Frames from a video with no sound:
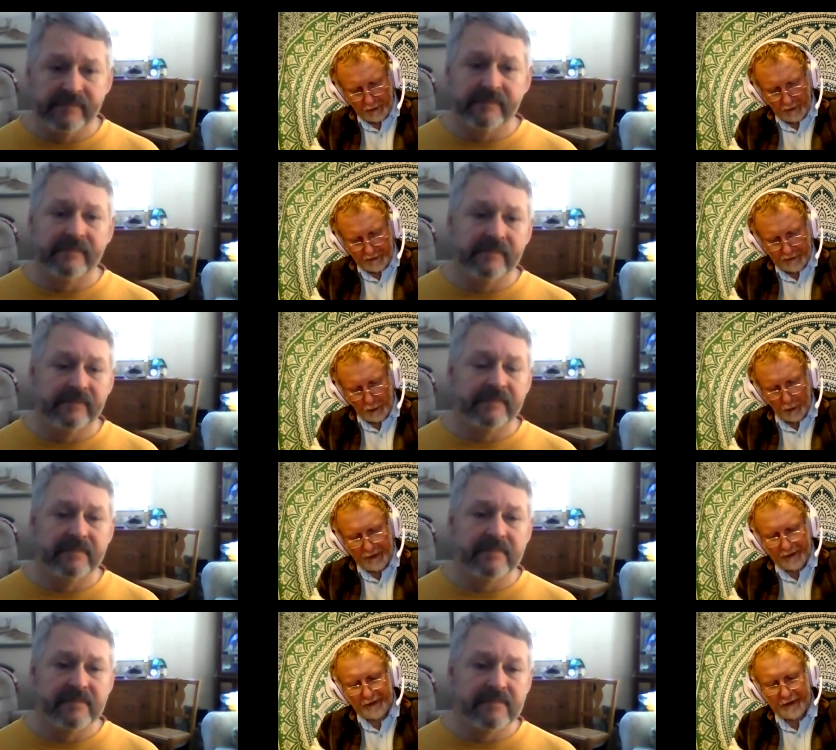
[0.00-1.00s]
Speaker 1: So
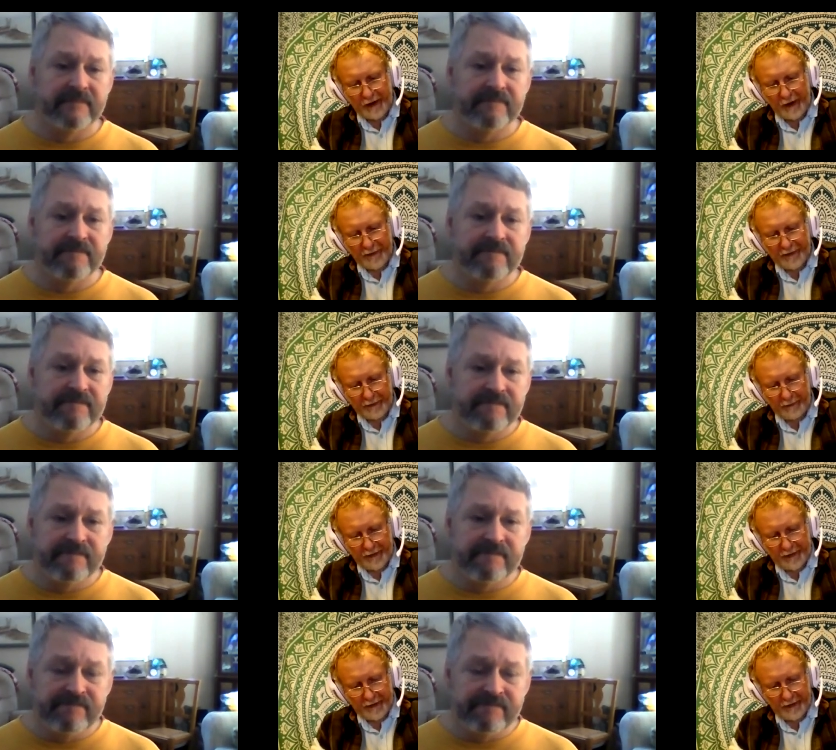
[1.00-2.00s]
will the telepathy
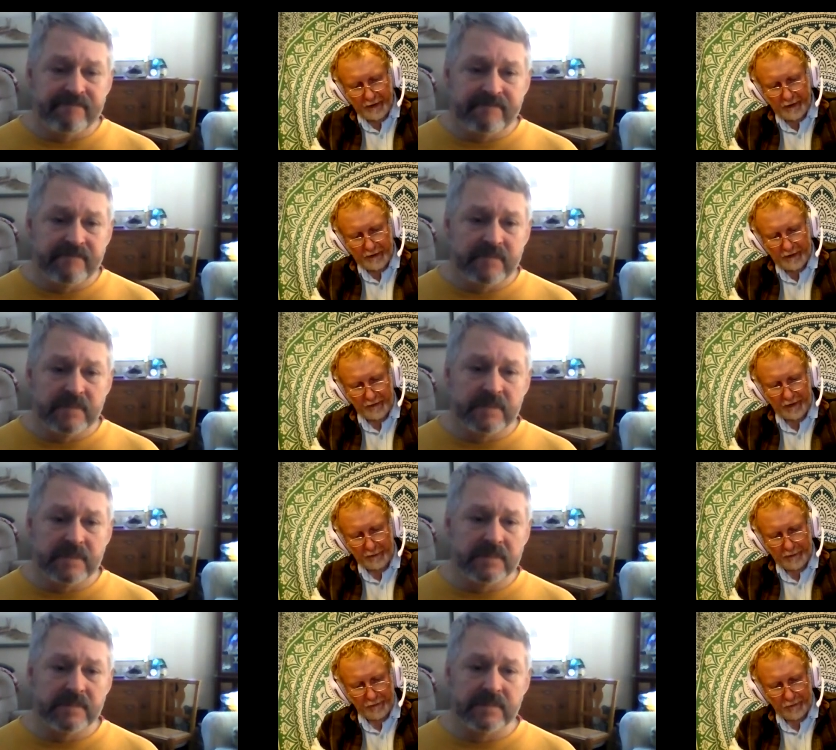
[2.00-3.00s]
be
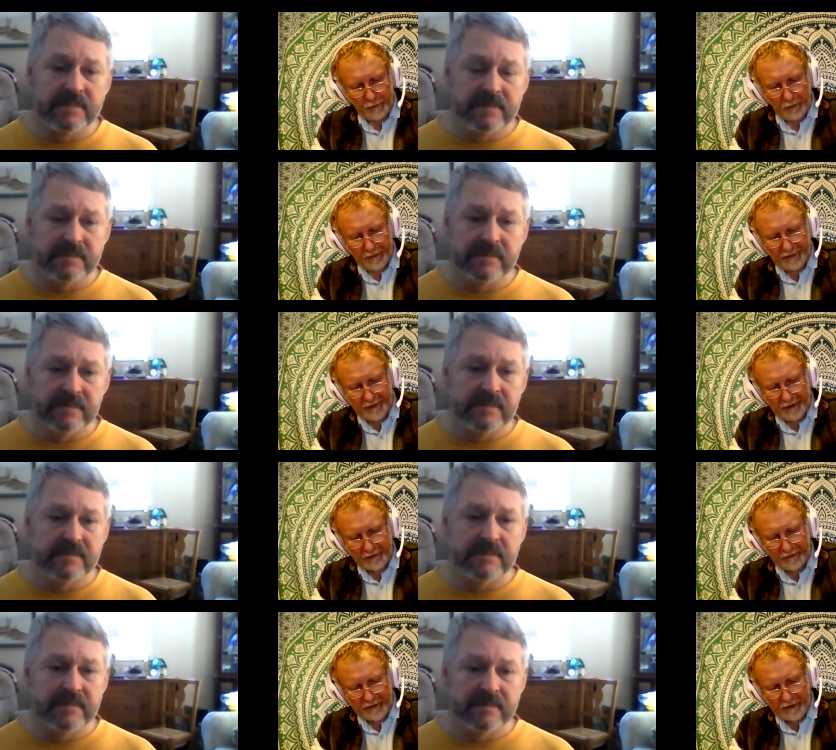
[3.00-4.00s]
developed before the
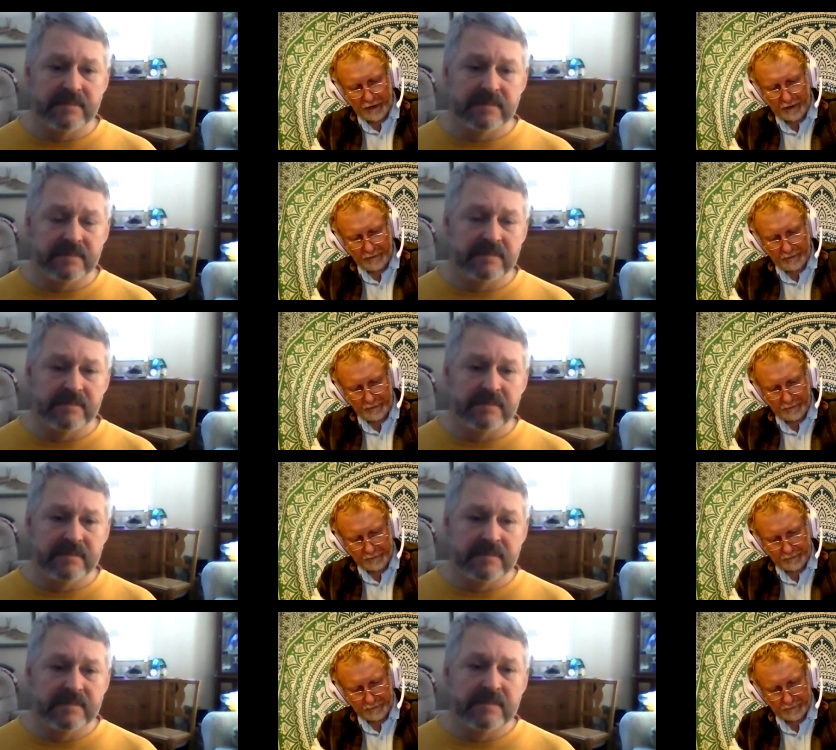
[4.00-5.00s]
transition?
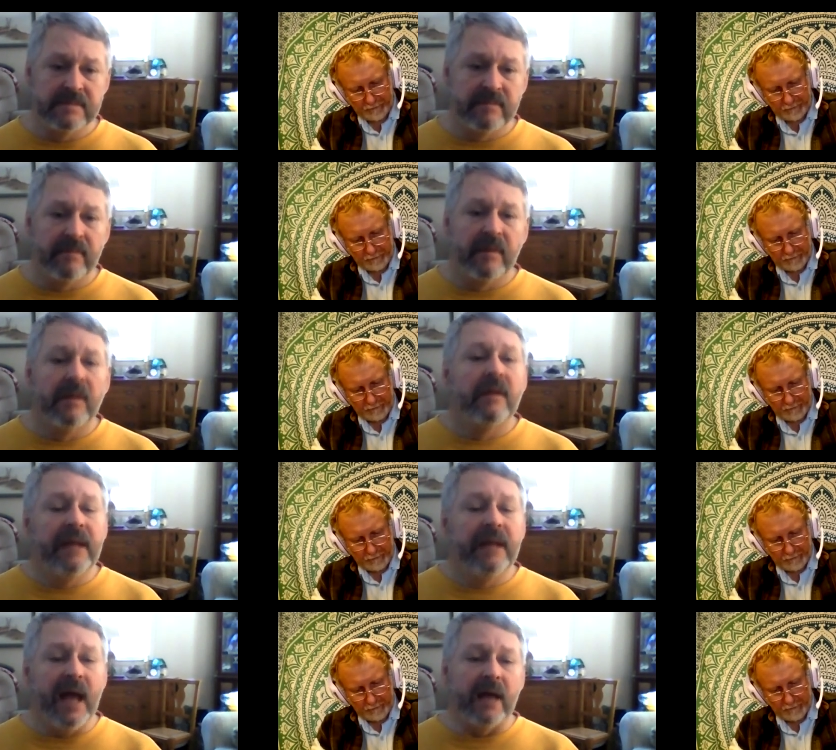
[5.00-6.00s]

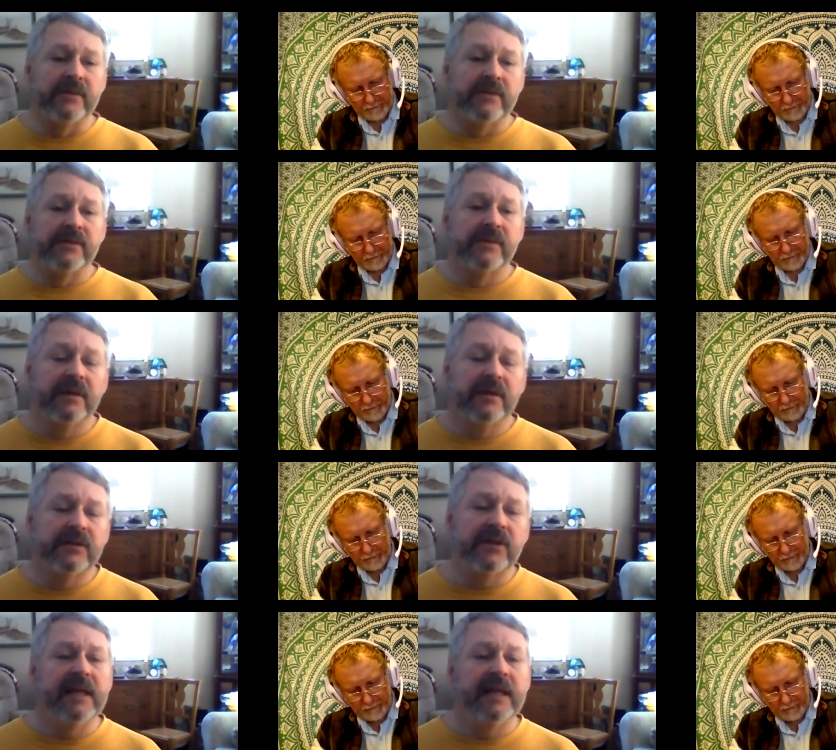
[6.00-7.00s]
Speaker 2: Yes,
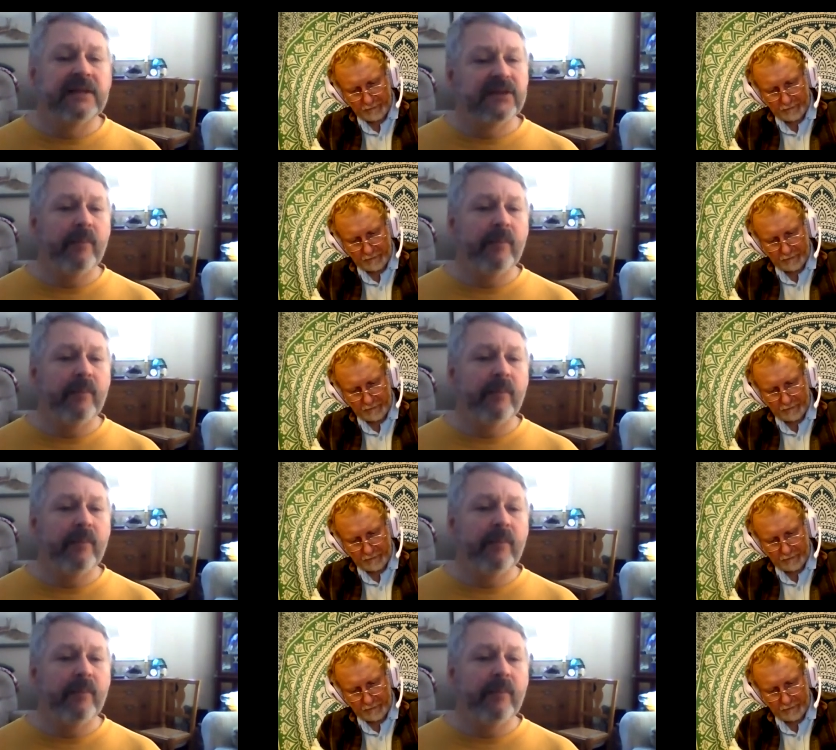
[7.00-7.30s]
in some